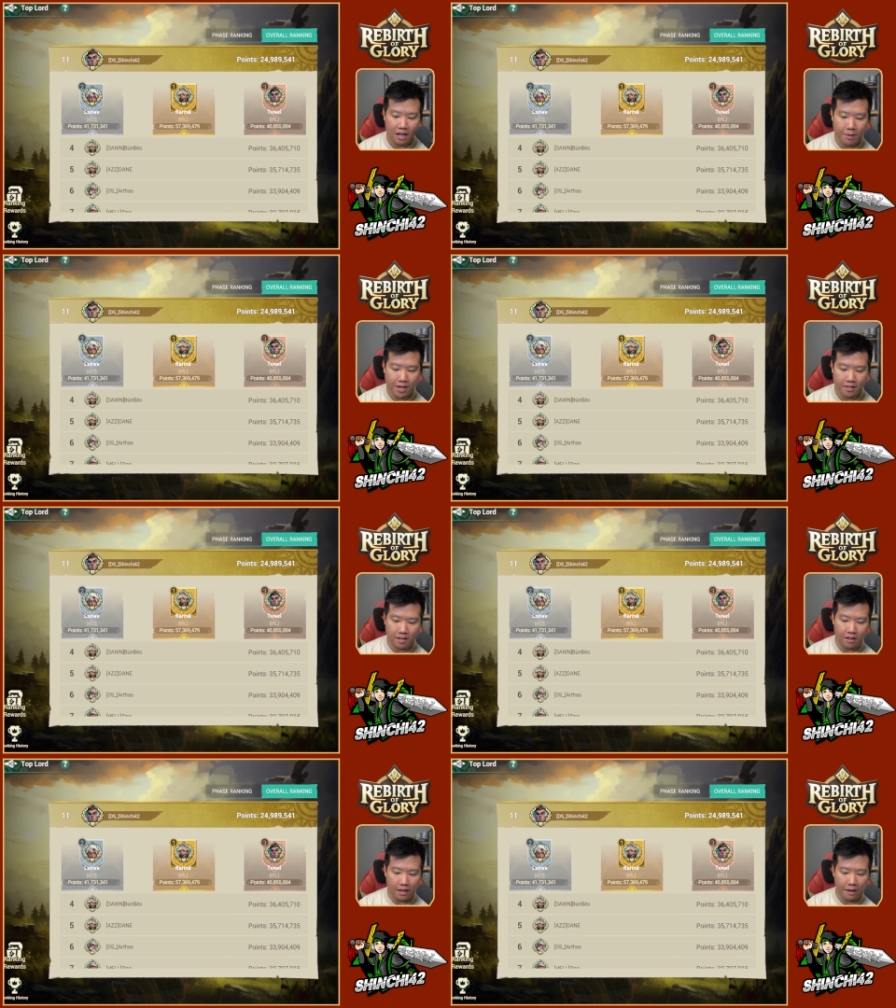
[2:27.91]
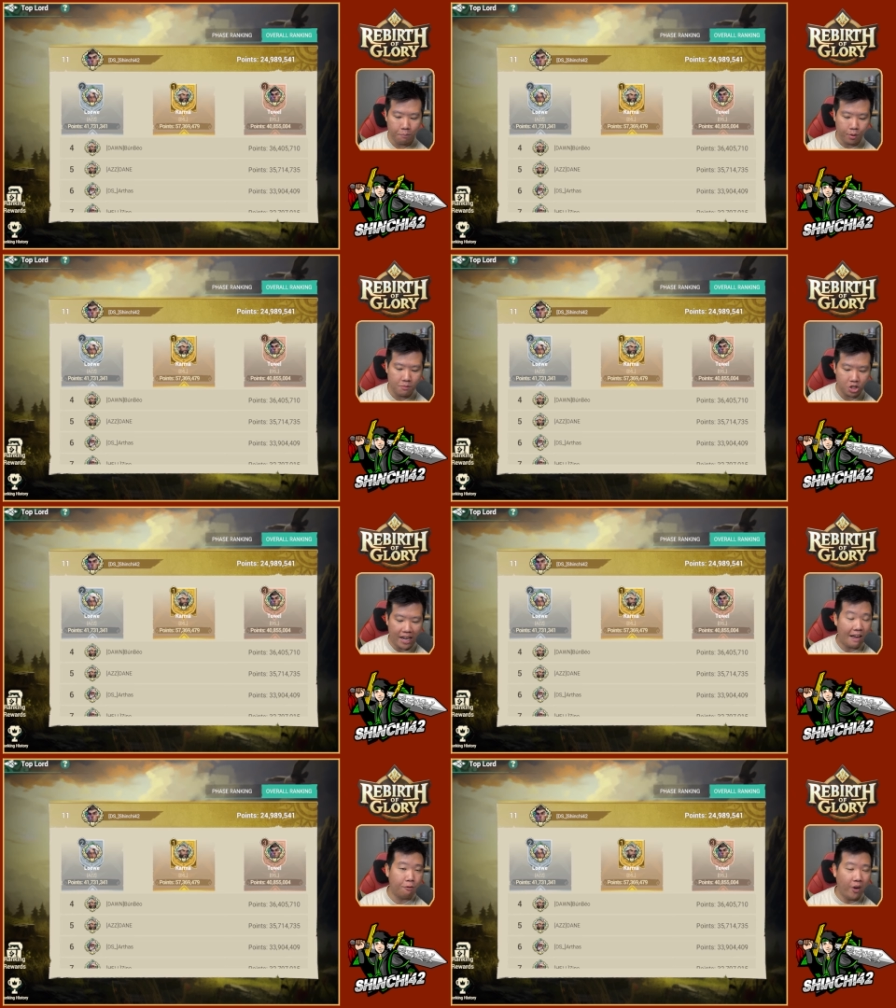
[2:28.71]
I mean, I'm pretty much
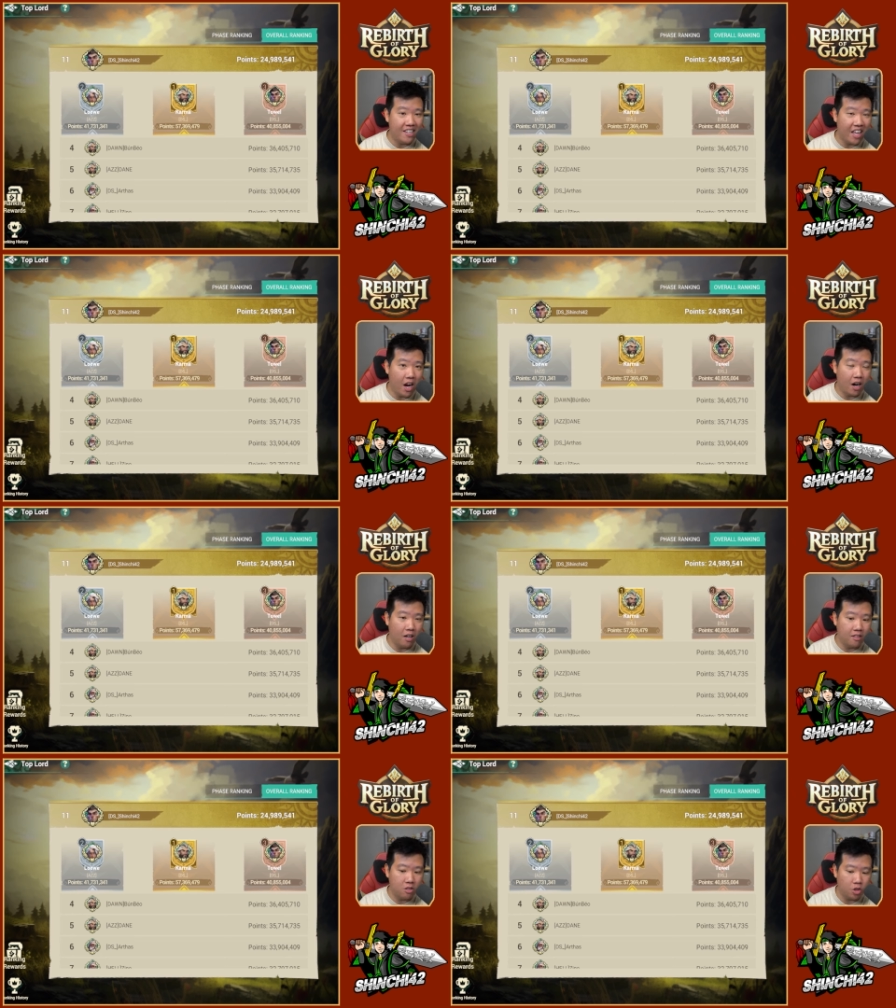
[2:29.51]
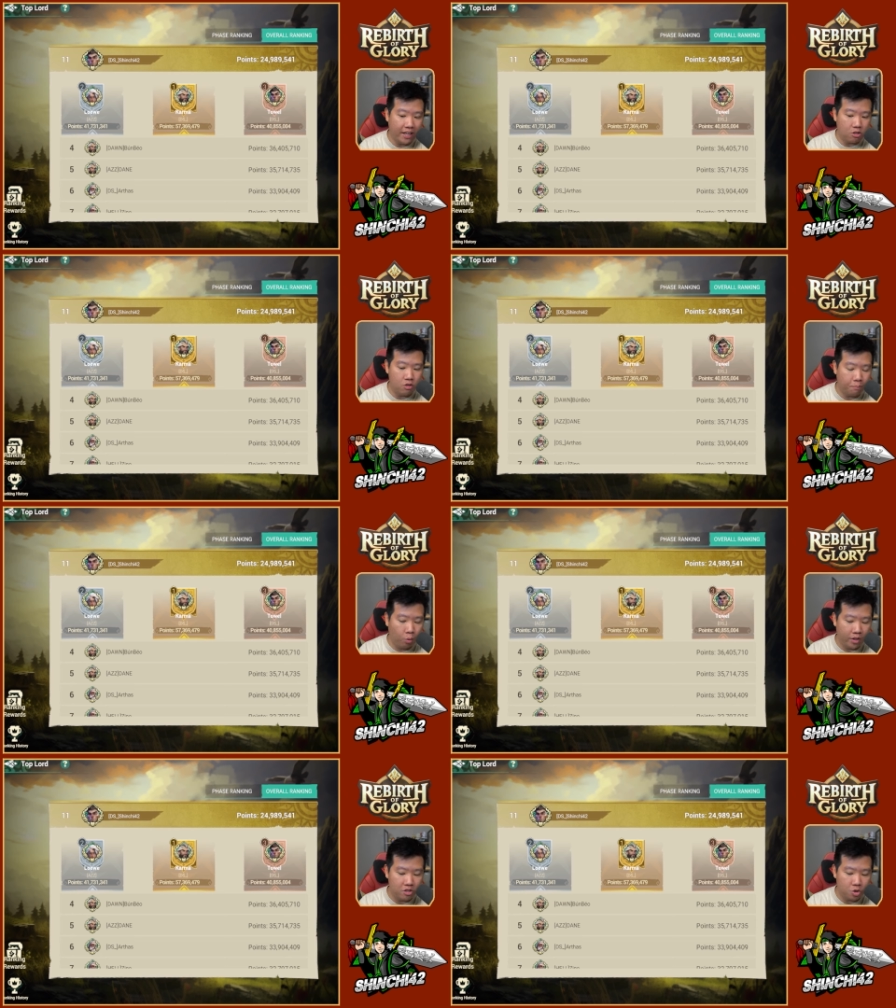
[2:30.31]
halfway there to get to the
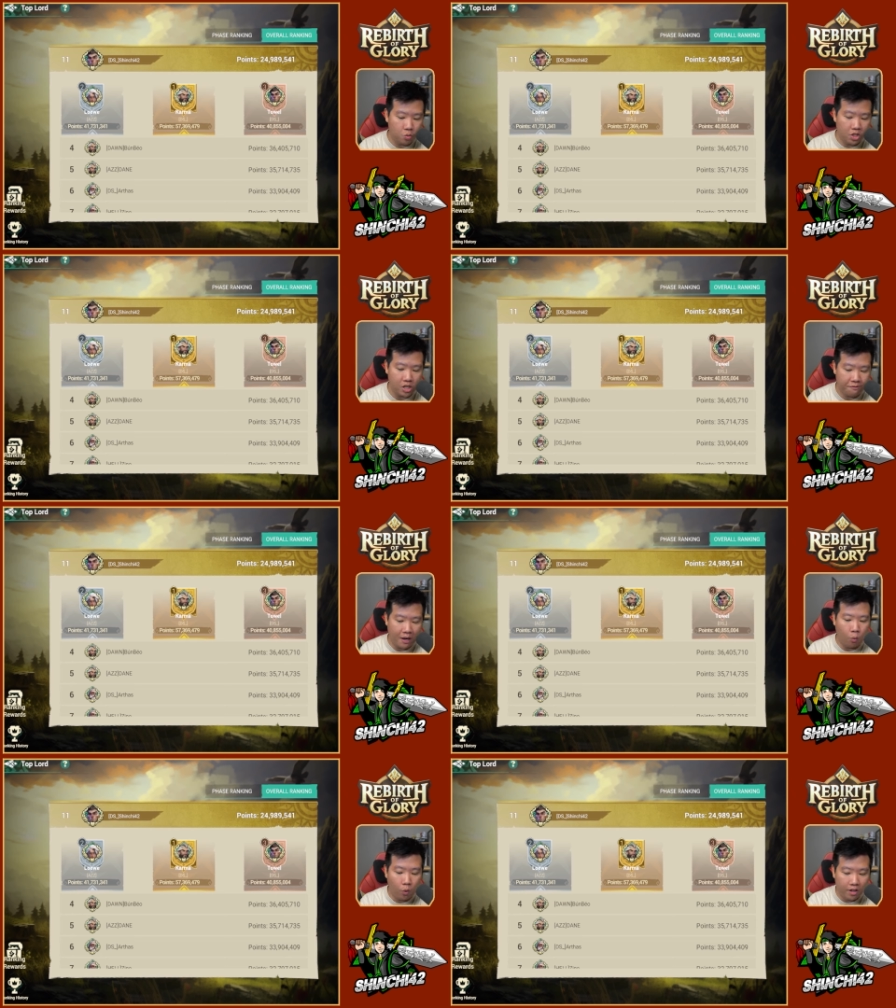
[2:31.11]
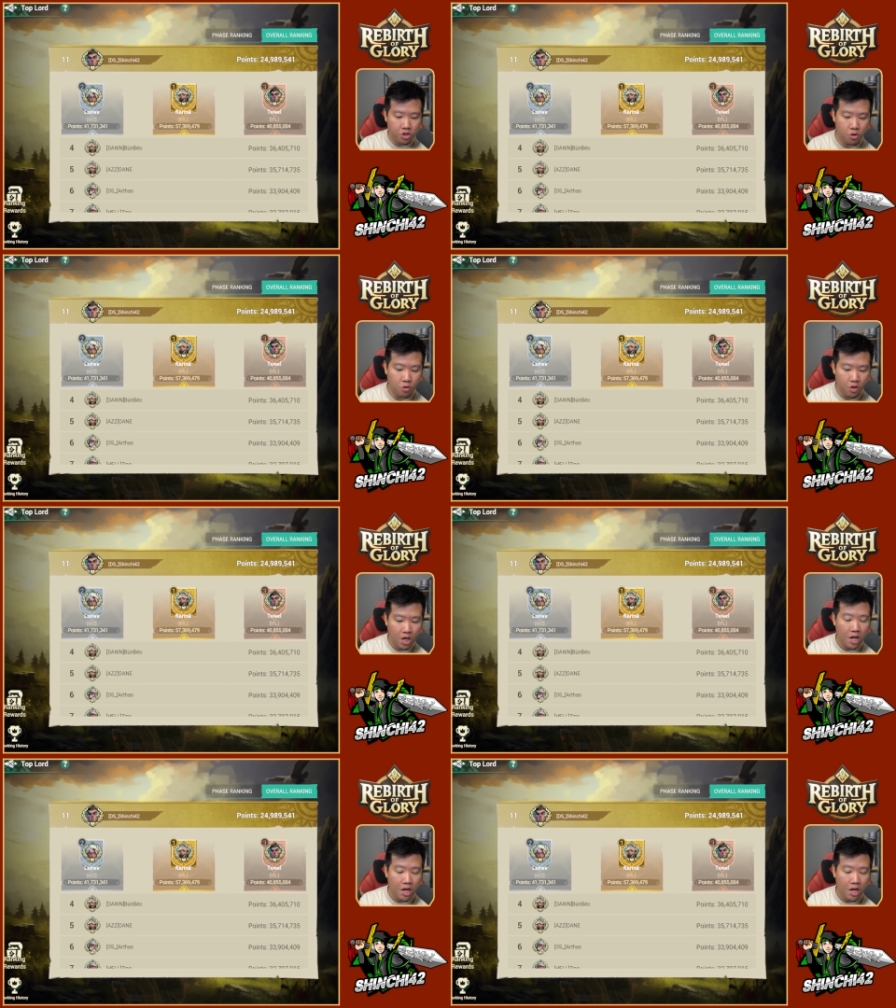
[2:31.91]
point to which if I want to